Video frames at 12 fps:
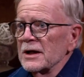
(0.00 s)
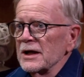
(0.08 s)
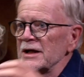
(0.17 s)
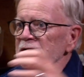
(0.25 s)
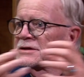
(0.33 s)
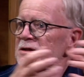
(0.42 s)

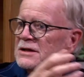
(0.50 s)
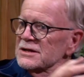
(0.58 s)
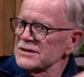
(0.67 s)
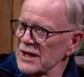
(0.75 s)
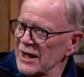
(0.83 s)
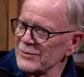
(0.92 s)
isn't the
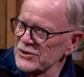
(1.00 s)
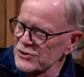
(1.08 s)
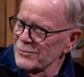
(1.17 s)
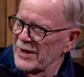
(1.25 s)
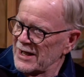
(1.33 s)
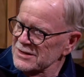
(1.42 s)
same as your
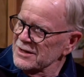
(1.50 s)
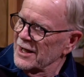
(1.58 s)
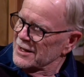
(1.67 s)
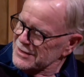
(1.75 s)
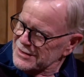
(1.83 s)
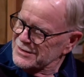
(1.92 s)
past
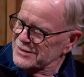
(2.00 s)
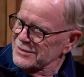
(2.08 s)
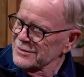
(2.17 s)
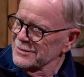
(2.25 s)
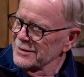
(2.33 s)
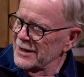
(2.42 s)
guests'
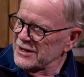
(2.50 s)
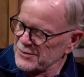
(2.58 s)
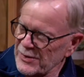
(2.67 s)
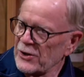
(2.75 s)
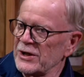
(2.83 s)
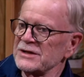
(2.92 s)

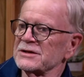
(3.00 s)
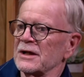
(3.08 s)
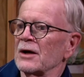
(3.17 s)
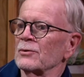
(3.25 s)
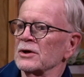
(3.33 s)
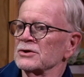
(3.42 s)
experience in
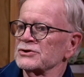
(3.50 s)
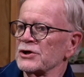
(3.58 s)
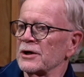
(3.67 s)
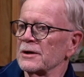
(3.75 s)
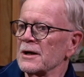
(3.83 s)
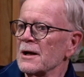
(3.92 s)
that wheelchair.